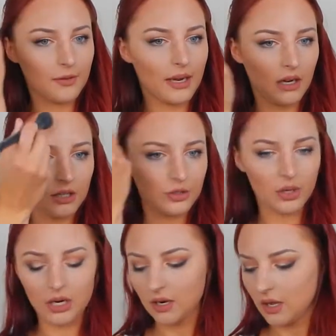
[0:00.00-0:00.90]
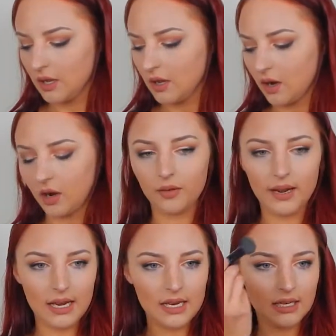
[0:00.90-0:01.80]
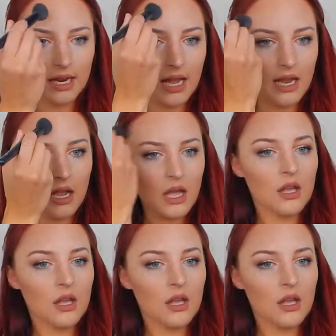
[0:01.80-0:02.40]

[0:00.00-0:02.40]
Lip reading: for my contour already today.